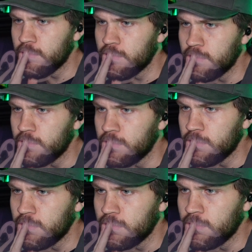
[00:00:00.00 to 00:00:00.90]

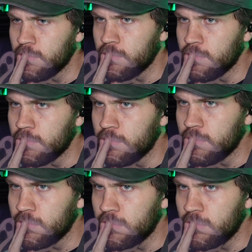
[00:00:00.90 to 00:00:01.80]

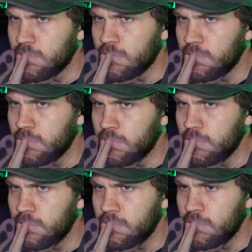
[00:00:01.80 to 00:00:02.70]

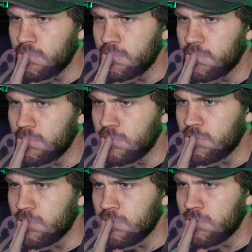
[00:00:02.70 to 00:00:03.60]

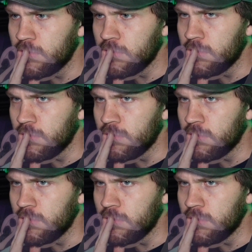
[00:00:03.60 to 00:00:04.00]
[no speech]